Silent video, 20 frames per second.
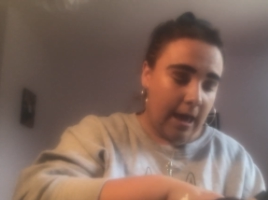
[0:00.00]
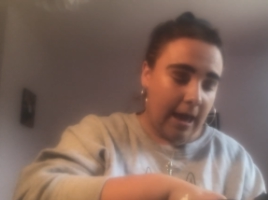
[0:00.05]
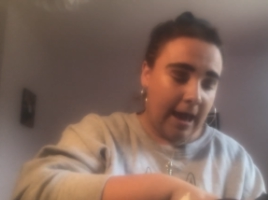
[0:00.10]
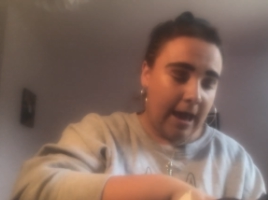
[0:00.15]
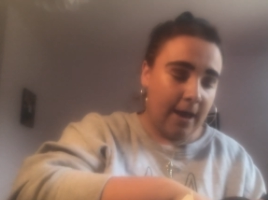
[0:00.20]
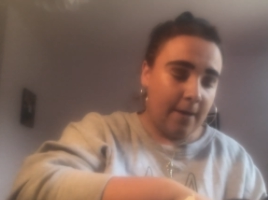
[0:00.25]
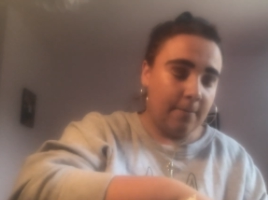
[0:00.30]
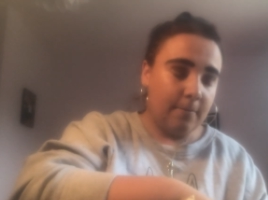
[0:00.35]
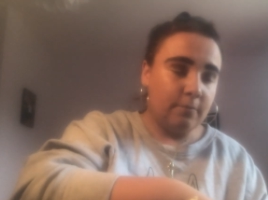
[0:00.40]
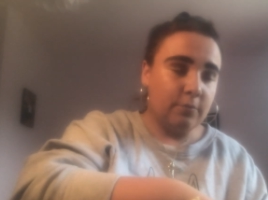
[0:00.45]

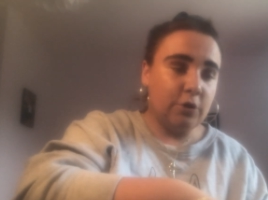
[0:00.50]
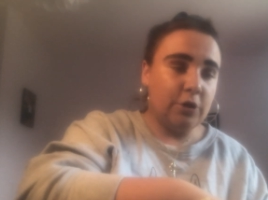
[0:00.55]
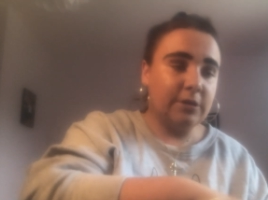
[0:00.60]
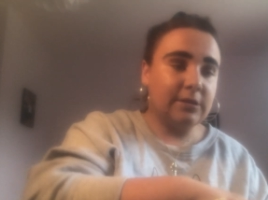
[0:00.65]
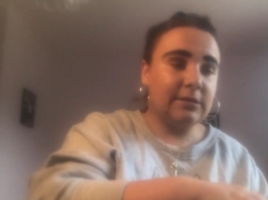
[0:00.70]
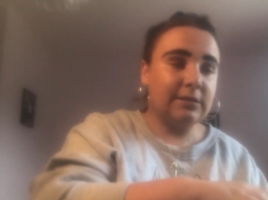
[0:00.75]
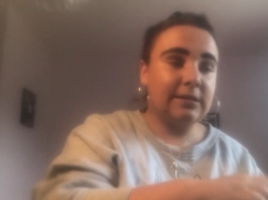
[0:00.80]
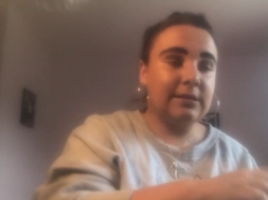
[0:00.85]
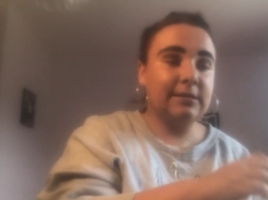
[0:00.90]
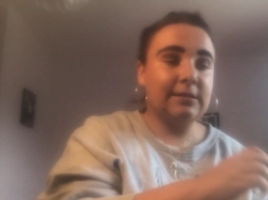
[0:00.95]
um,
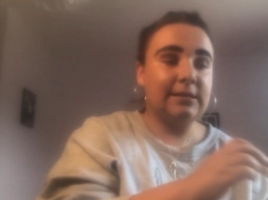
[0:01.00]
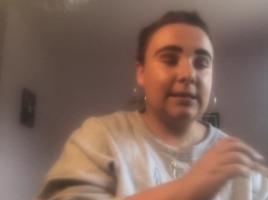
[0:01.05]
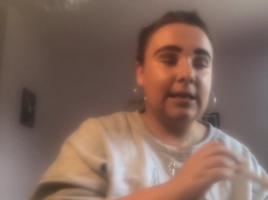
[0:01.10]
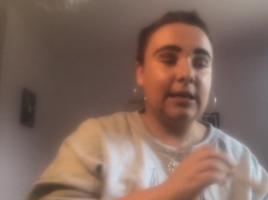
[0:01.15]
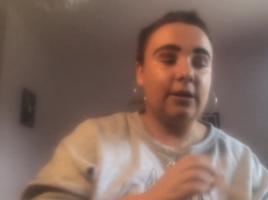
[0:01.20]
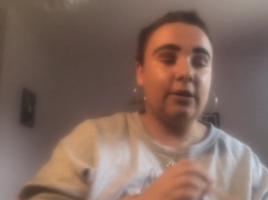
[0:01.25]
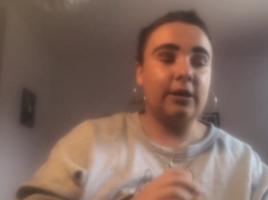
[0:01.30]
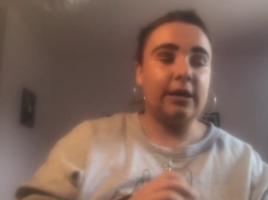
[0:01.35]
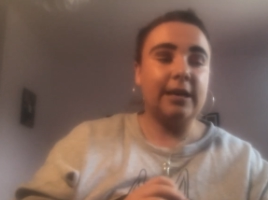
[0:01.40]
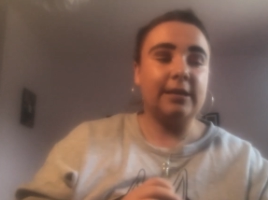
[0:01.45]
using
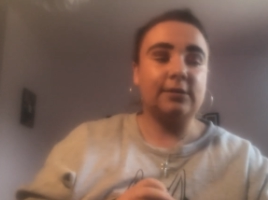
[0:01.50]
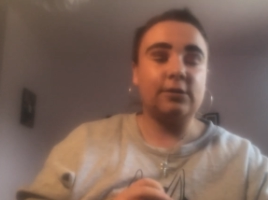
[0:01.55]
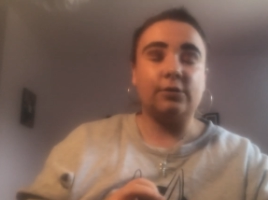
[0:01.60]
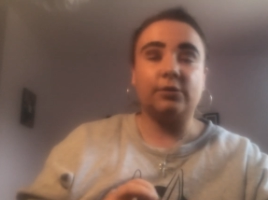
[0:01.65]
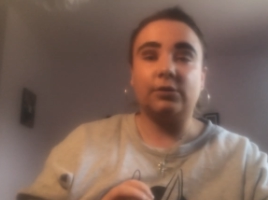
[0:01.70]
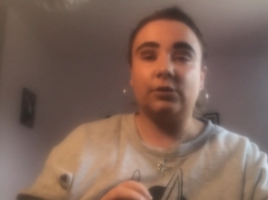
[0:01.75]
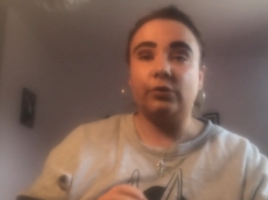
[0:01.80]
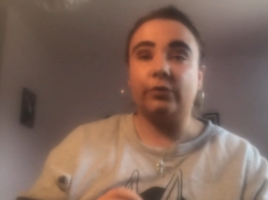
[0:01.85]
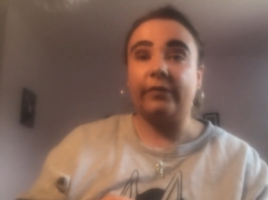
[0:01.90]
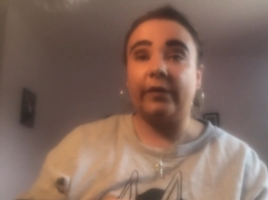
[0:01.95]
concealer is
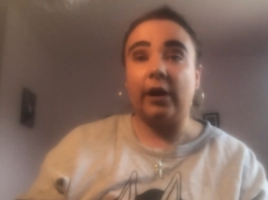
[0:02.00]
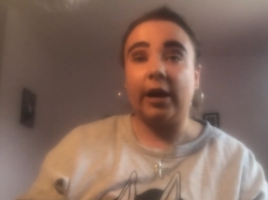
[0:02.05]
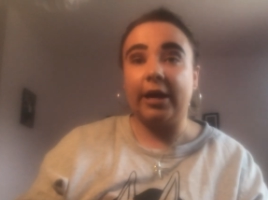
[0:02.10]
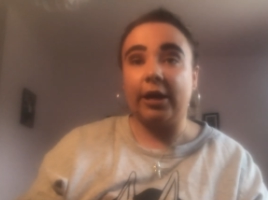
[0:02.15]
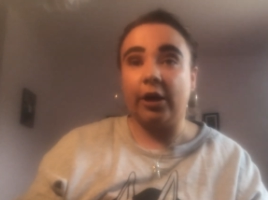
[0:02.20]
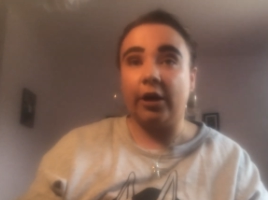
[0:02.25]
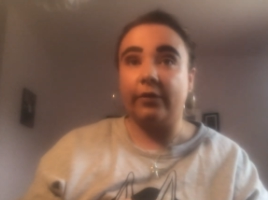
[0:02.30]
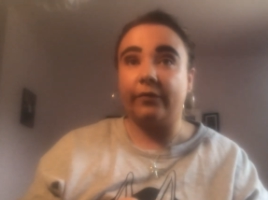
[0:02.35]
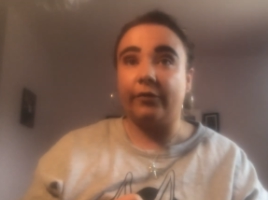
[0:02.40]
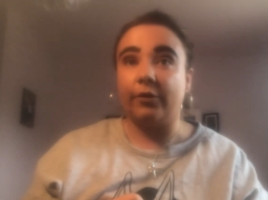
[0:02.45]
also very
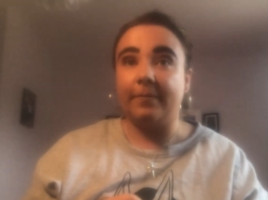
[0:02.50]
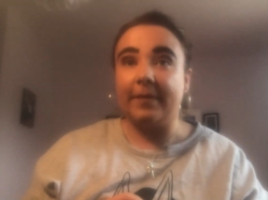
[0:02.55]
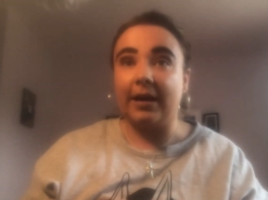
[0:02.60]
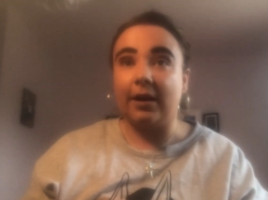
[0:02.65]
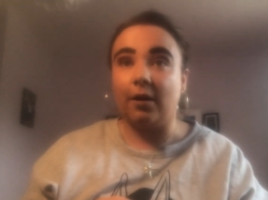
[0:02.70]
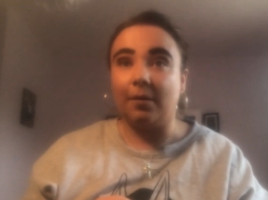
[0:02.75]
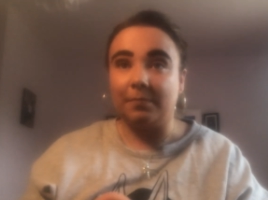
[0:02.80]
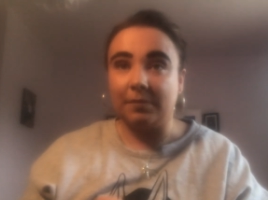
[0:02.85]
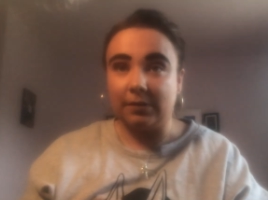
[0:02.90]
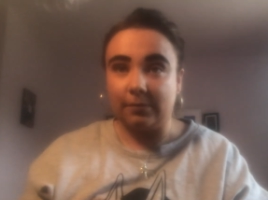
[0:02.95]
good for
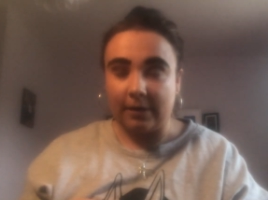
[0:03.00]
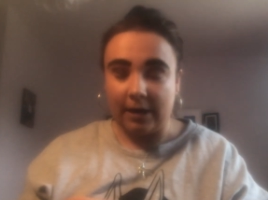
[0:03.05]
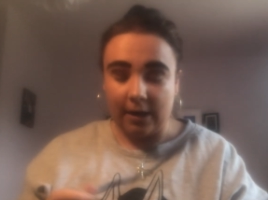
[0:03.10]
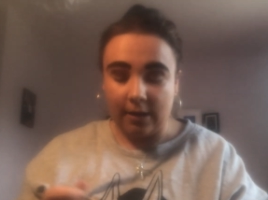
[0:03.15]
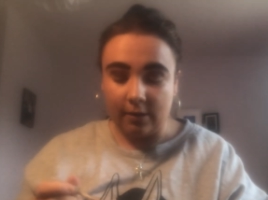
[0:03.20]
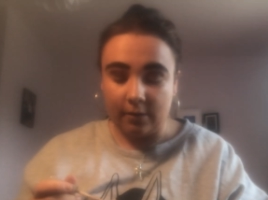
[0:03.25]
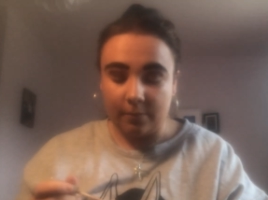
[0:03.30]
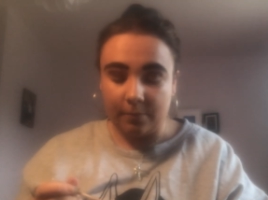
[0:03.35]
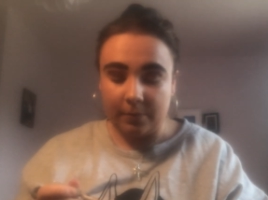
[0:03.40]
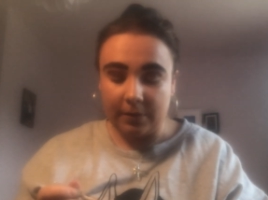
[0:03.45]
makeup as
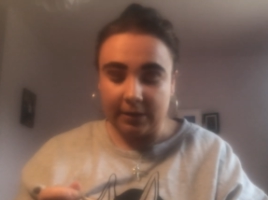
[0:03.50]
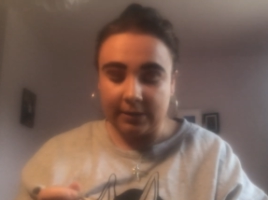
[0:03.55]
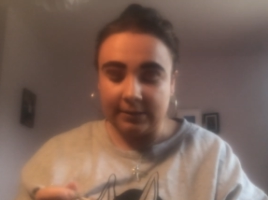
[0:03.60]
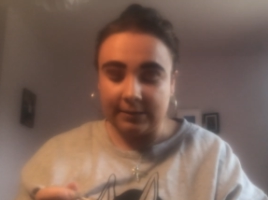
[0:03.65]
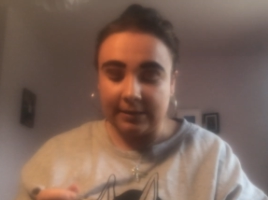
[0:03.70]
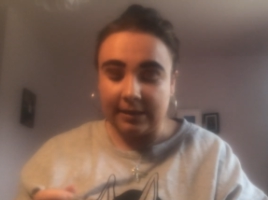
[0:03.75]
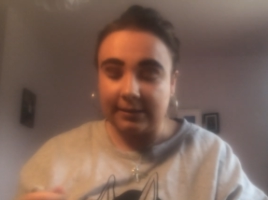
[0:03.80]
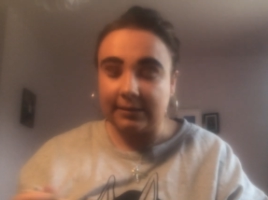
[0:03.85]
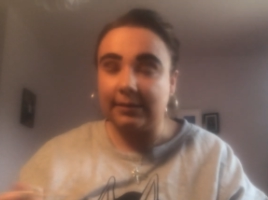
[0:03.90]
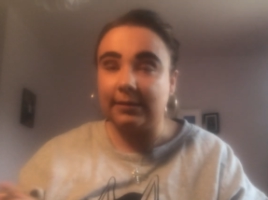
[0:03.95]
well, because
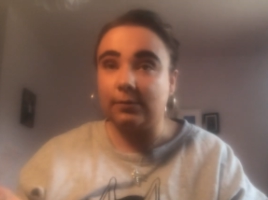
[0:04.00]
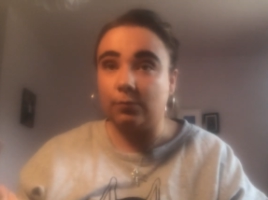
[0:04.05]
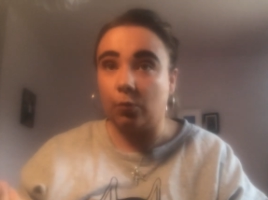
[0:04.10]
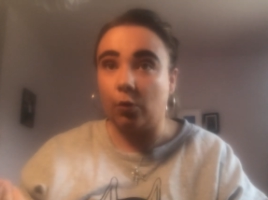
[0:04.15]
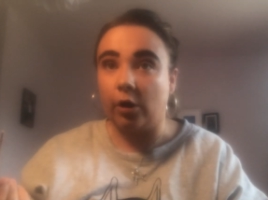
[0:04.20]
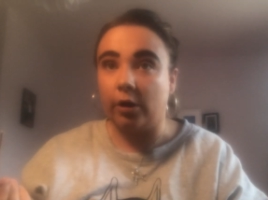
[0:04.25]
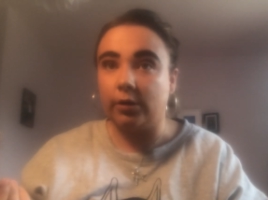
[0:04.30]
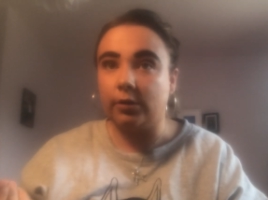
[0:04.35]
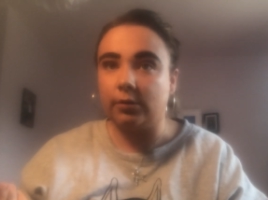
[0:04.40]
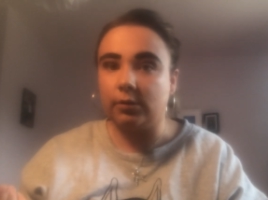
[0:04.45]
that's
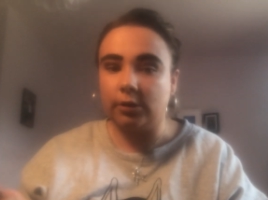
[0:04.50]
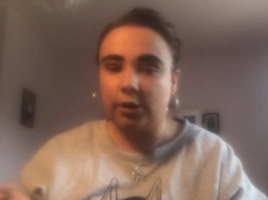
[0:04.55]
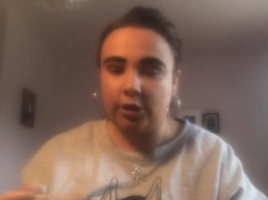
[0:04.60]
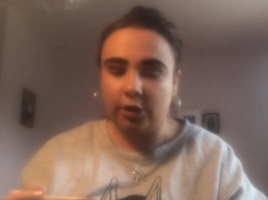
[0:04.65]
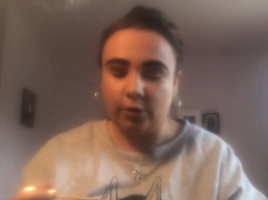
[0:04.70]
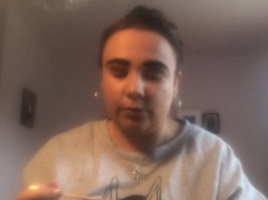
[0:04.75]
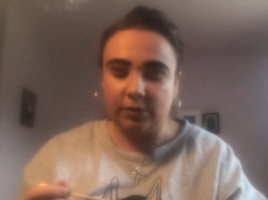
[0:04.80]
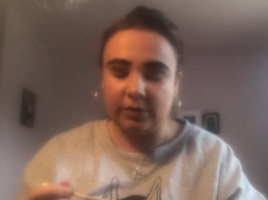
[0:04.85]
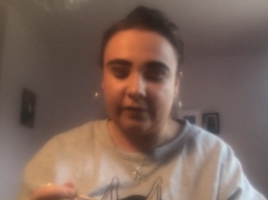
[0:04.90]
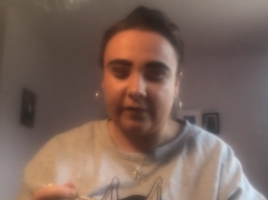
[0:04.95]
what, you
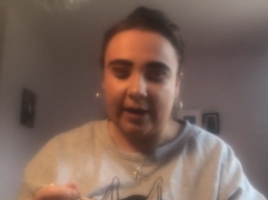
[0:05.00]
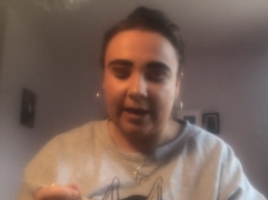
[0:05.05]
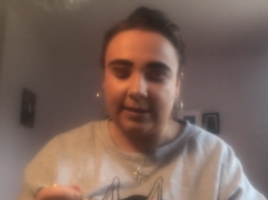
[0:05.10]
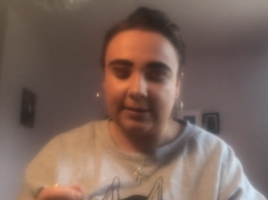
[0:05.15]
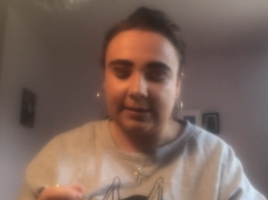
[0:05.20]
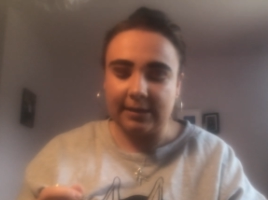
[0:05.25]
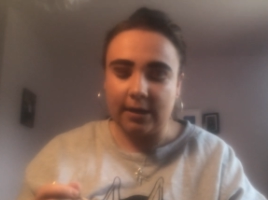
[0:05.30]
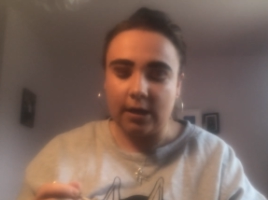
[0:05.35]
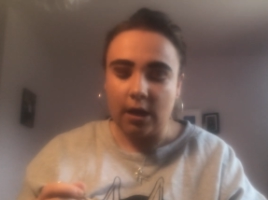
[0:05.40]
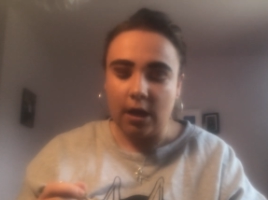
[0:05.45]
know,
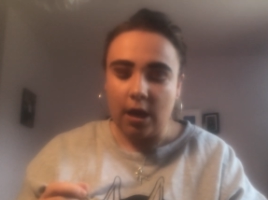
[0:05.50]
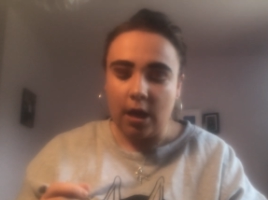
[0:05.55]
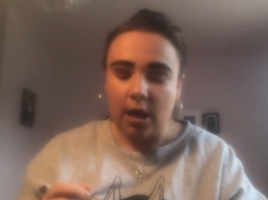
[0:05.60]
defines it.